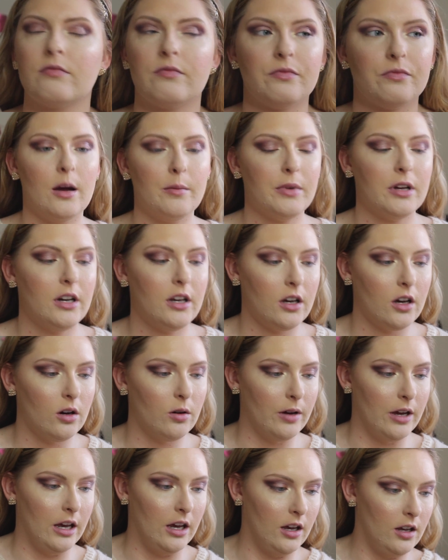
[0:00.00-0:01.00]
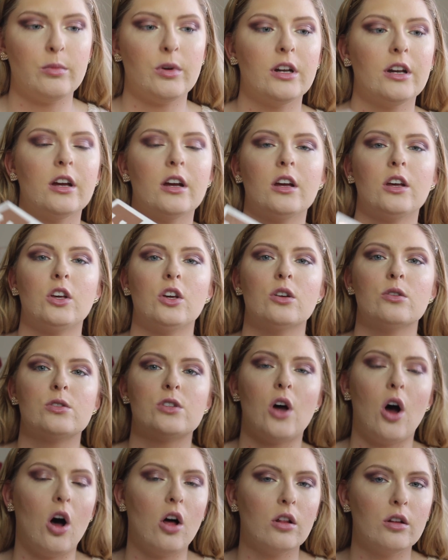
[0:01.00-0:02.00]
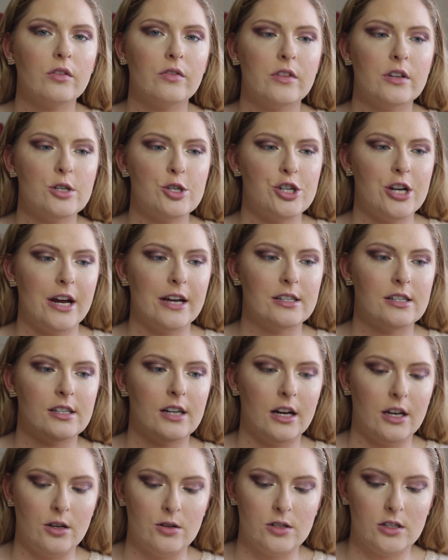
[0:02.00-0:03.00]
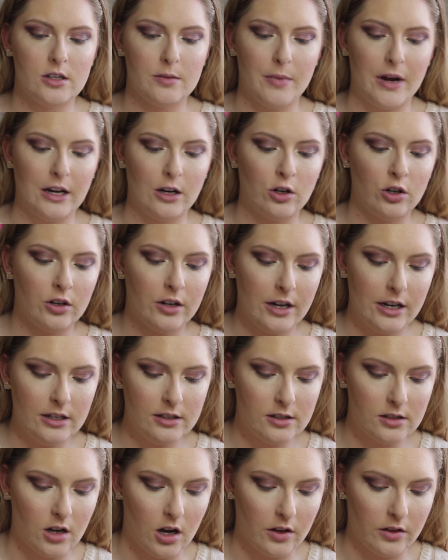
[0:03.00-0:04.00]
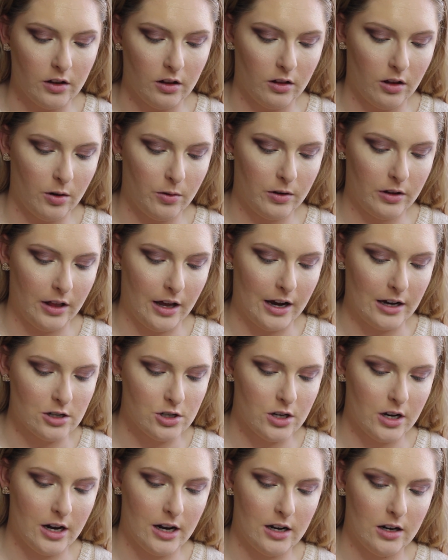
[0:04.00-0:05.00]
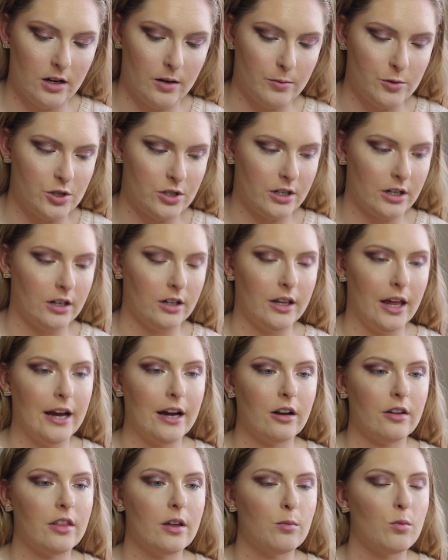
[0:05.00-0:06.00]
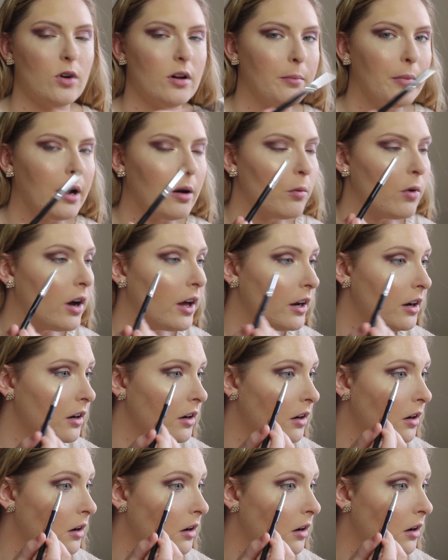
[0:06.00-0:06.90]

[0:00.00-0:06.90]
I'm going to go in. I'm going to use all of the shades that I used in my crease on the lower lash line, and I'm just going to layer them one by one.